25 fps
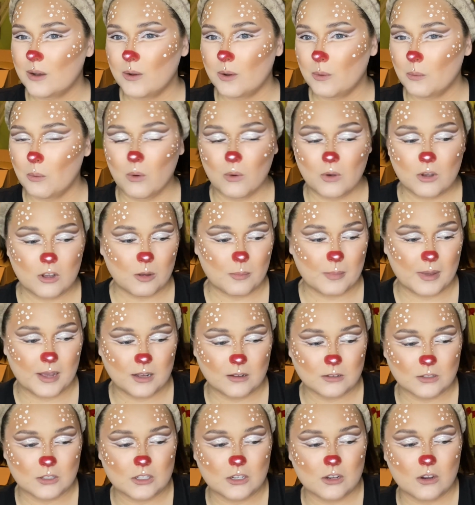it won't come
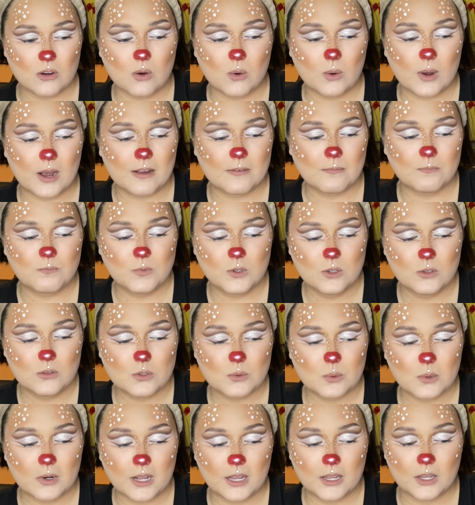out, so I used
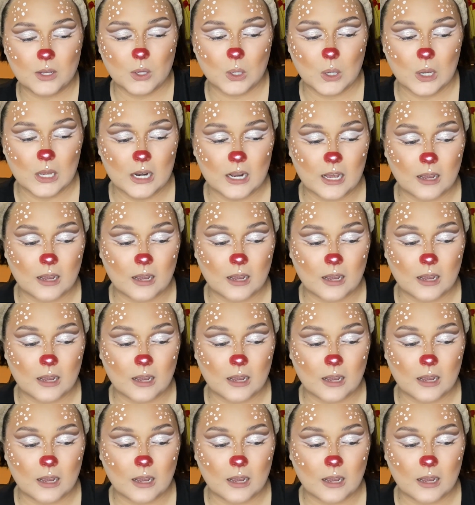what I could.